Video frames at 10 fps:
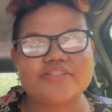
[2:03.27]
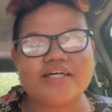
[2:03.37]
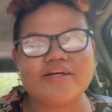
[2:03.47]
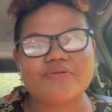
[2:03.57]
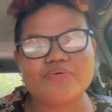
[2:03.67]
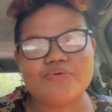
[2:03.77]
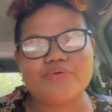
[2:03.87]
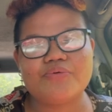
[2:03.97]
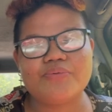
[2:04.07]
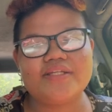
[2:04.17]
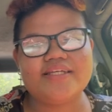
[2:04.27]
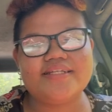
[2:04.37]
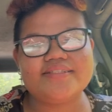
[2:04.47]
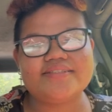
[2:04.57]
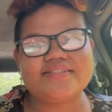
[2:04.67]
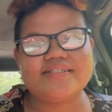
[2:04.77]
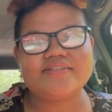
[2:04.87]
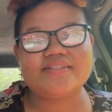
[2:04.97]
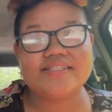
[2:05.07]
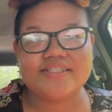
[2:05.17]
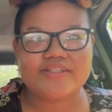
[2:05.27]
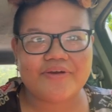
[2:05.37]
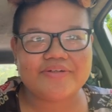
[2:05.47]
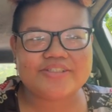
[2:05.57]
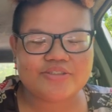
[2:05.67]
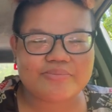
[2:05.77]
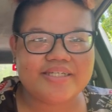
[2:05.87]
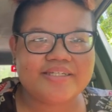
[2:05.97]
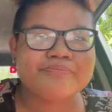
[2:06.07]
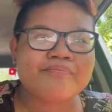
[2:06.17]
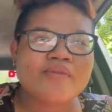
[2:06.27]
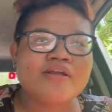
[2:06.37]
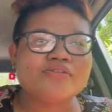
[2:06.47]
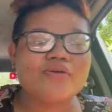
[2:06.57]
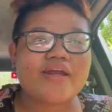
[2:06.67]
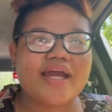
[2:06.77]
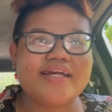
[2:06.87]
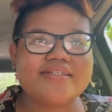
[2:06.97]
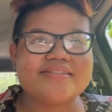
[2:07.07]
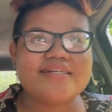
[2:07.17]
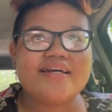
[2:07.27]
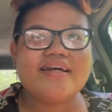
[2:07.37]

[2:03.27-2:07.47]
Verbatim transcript: that who really see, see towards to me so guys